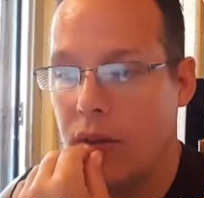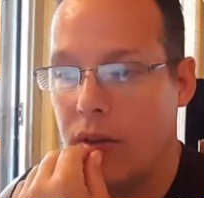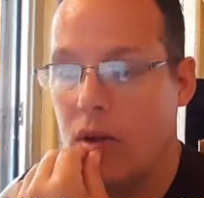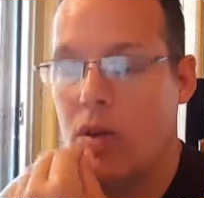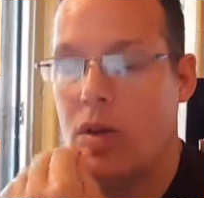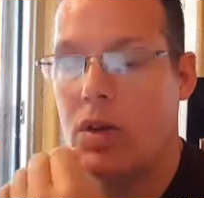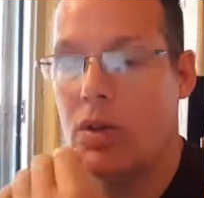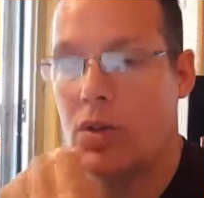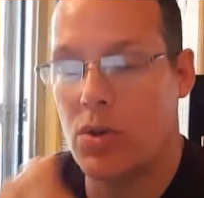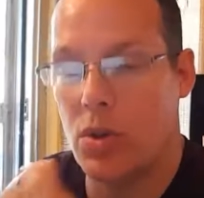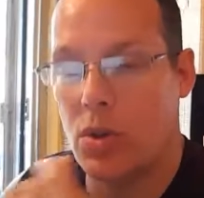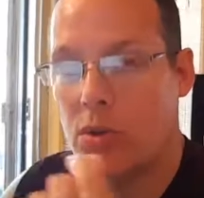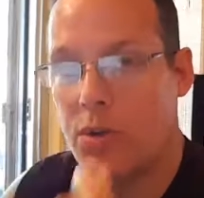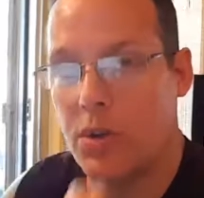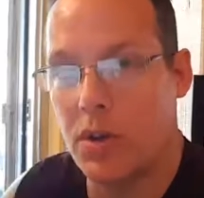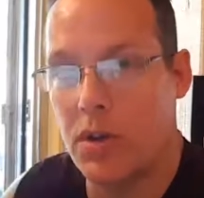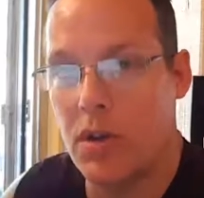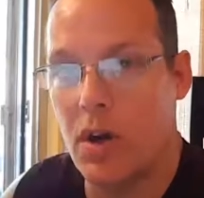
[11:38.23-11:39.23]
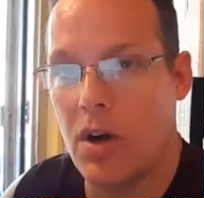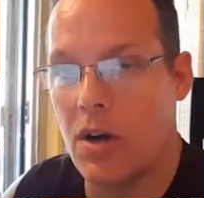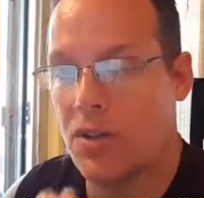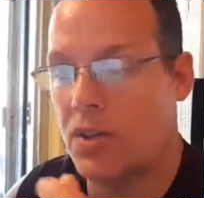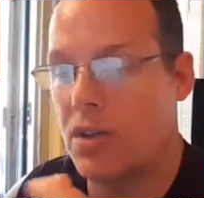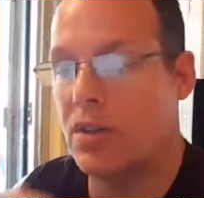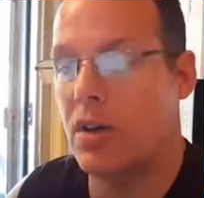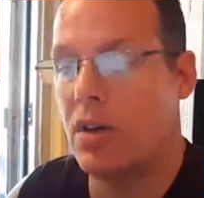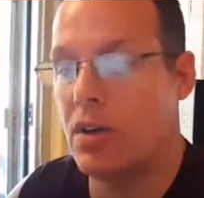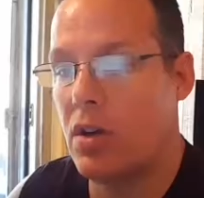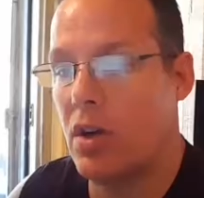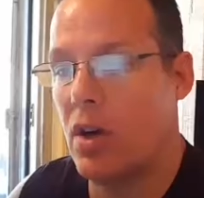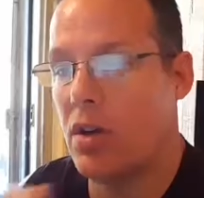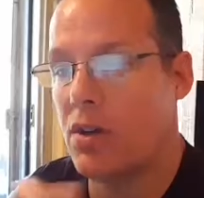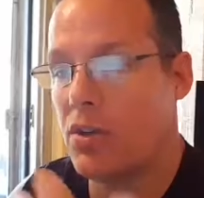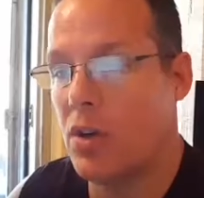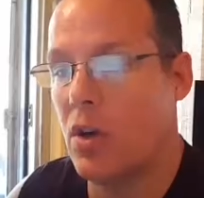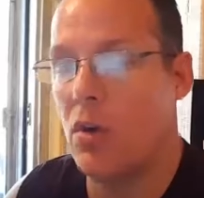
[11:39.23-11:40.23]
Who controlled their cars? Did their
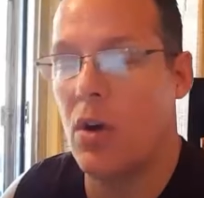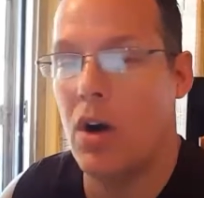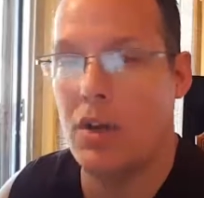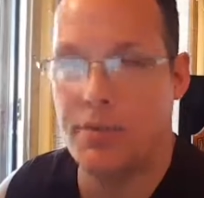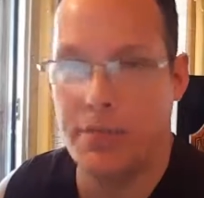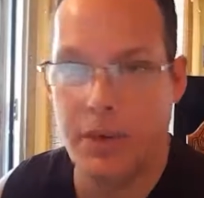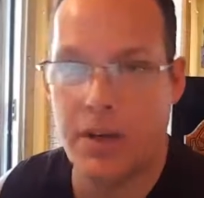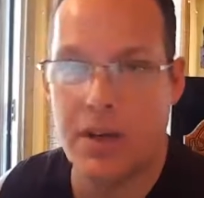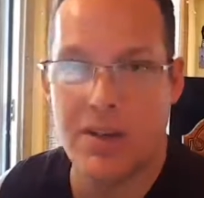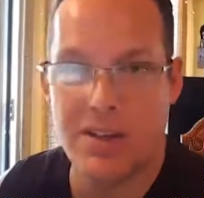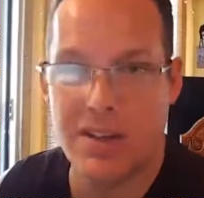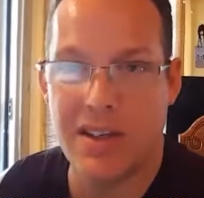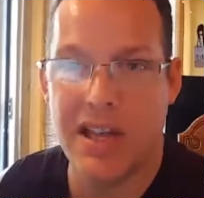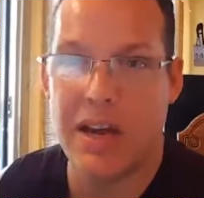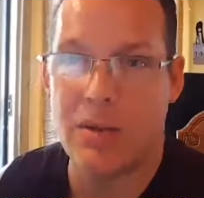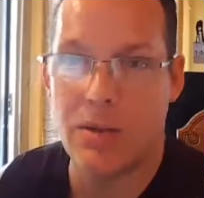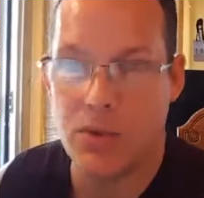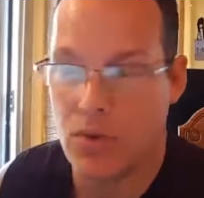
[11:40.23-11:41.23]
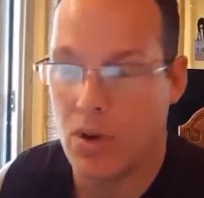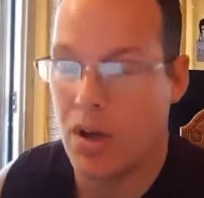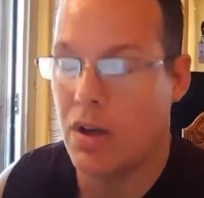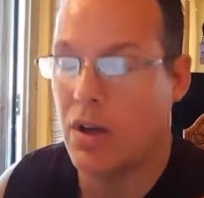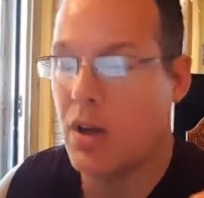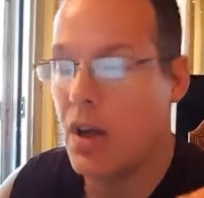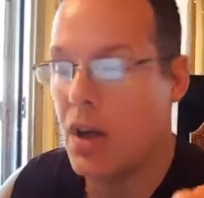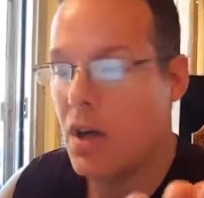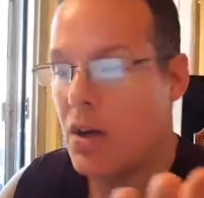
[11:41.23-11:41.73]
cars go off because the guy was drunk?